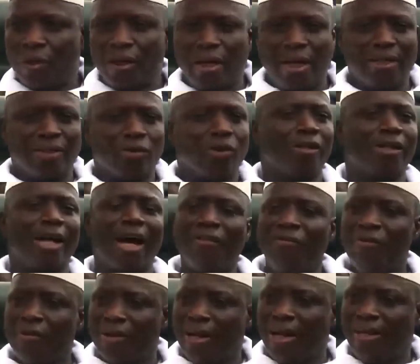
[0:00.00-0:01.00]
It's
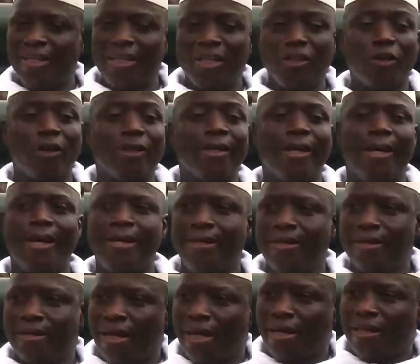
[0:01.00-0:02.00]
un-African, it's
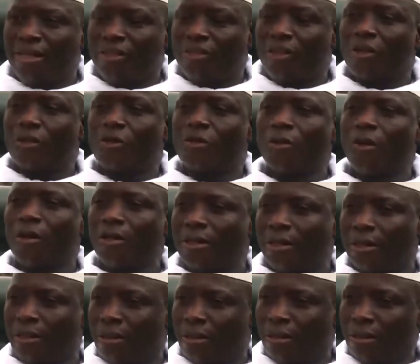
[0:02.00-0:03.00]
unethical, it's
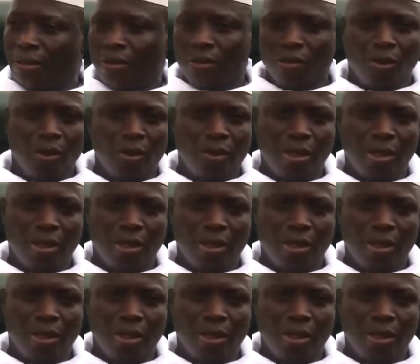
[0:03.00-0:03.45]
ungodly. Go